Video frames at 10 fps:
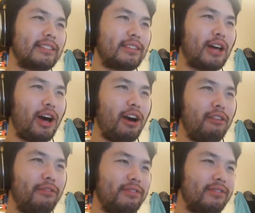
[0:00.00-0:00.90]

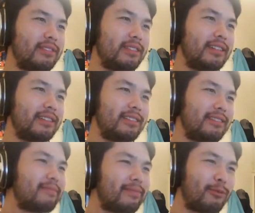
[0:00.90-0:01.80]
Tove!
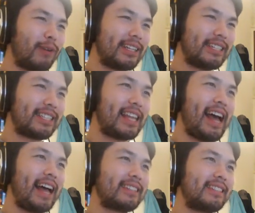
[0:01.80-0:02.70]
What is that?